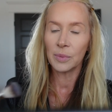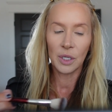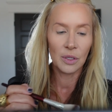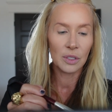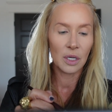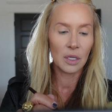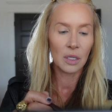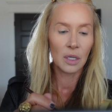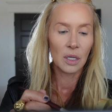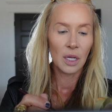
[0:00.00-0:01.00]
Let me use a
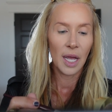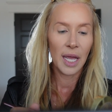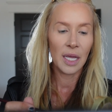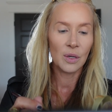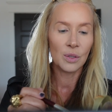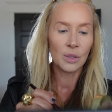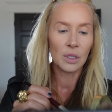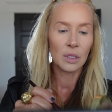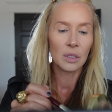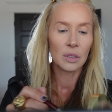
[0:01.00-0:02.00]
angled
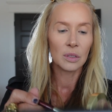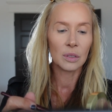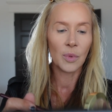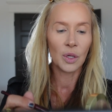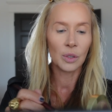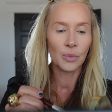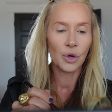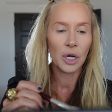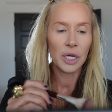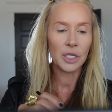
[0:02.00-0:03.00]
smaller
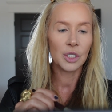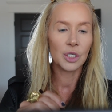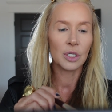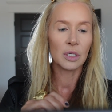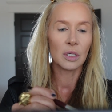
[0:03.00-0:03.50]
brush.